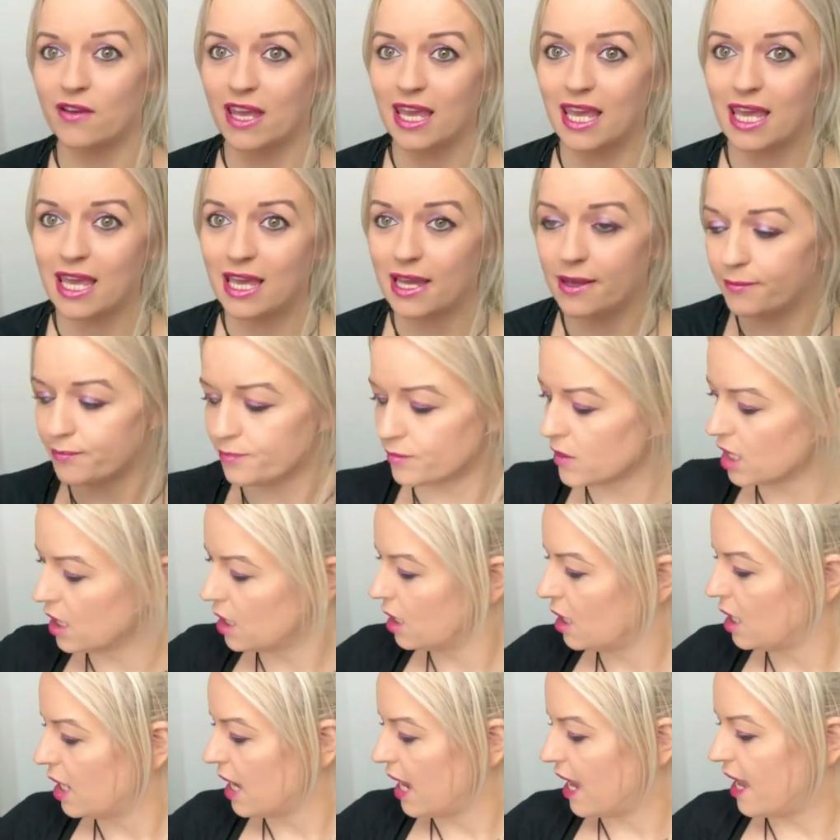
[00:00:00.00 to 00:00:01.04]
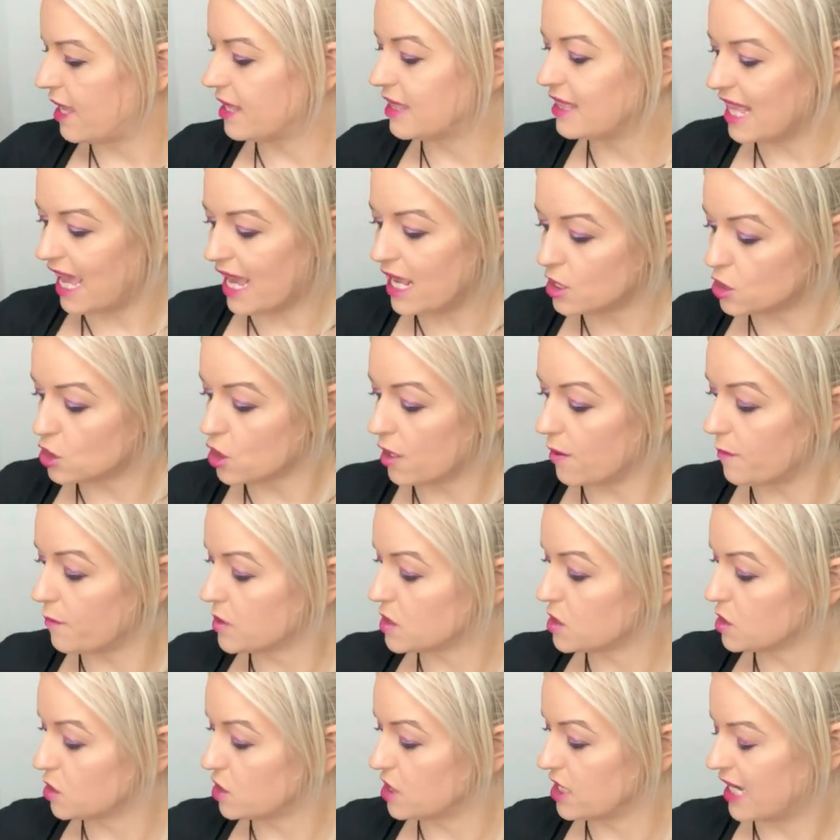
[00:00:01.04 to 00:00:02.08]
here. They
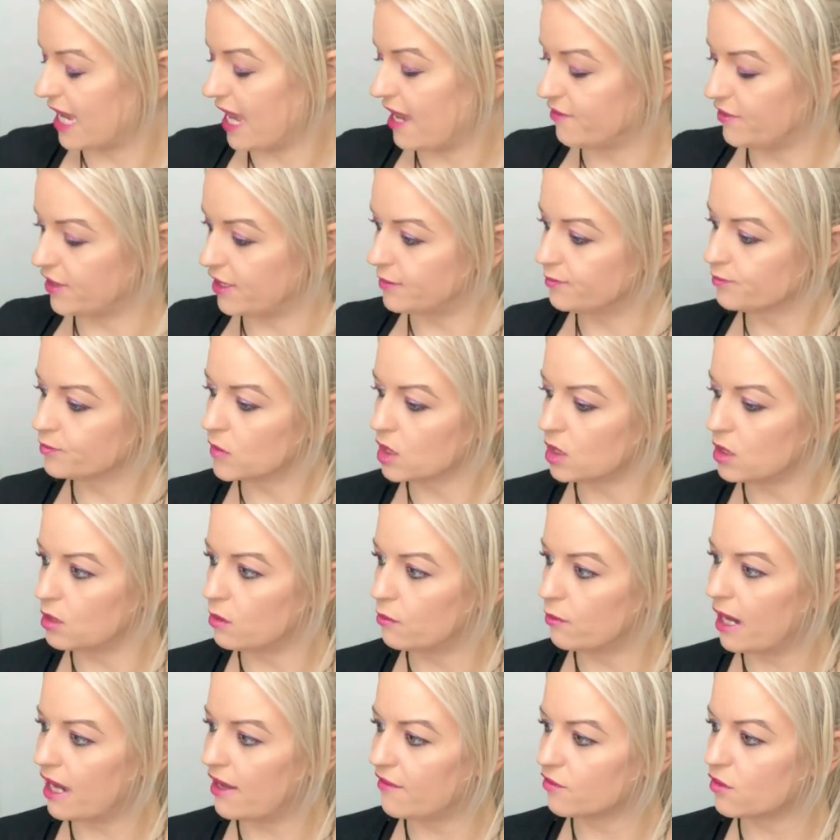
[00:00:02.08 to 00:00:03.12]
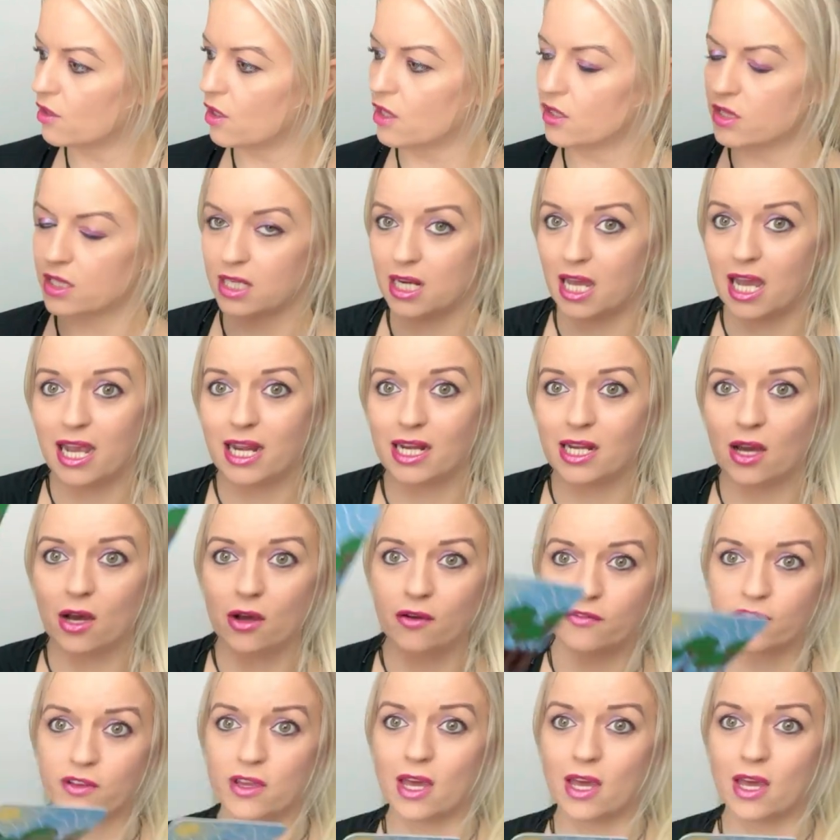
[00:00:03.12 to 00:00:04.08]
jumped together. You have got the Nine of